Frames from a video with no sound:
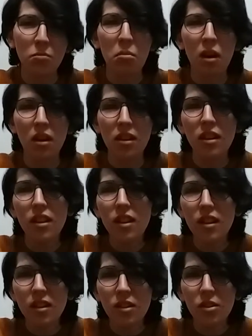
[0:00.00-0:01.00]
Pam.
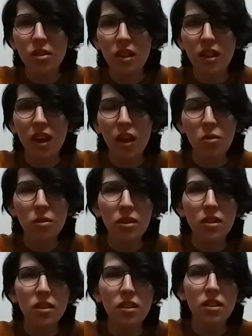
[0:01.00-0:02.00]
Today I
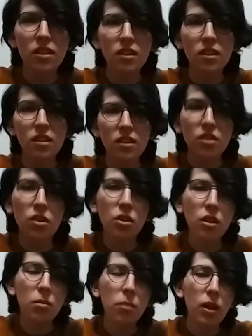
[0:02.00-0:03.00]
will
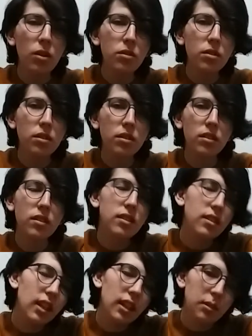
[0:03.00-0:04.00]
talk about
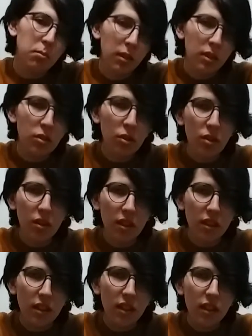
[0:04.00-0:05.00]
task based learning.
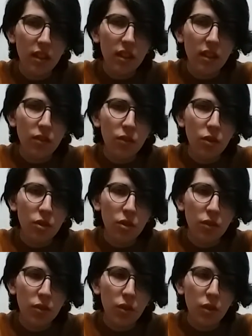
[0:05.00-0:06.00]
First
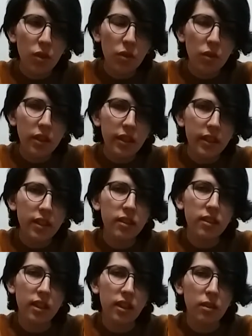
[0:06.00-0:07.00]
of all, what is
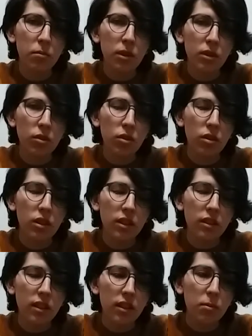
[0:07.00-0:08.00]
task based learning?
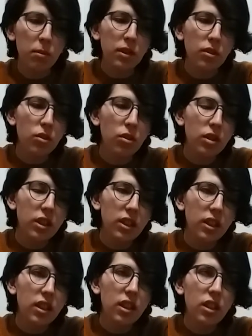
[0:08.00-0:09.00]
Task based learning
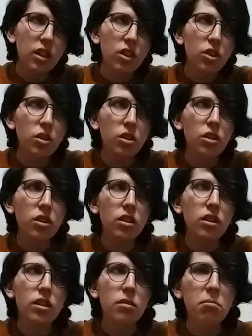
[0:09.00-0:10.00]
could
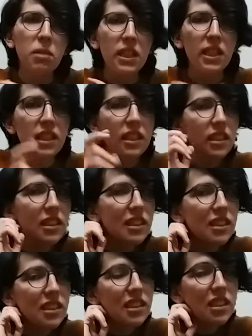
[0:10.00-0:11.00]
be
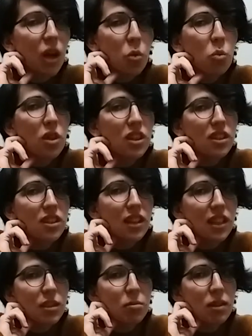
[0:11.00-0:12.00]
somewhat
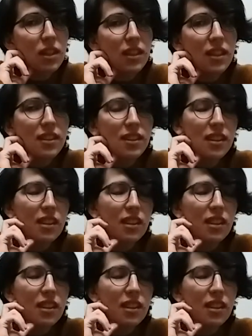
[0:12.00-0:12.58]
explained as an